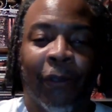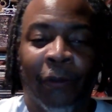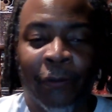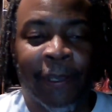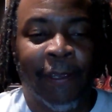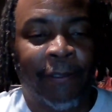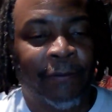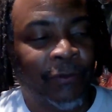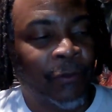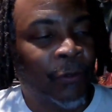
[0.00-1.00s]
Okay,
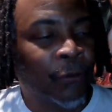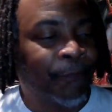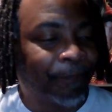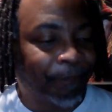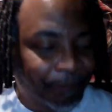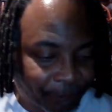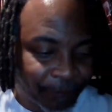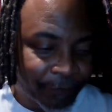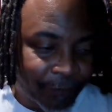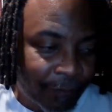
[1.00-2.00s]
so
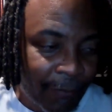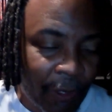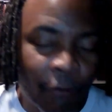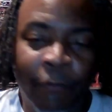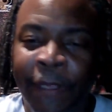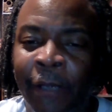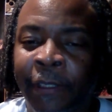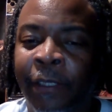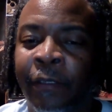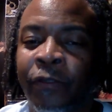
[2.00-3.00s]

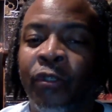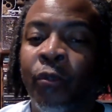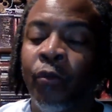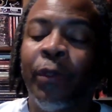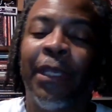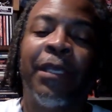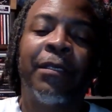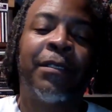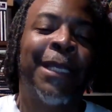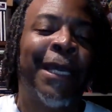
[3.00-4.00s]
without getting too
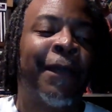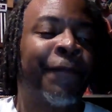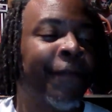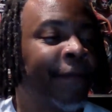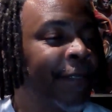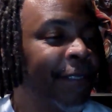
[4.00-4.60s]
in-depth,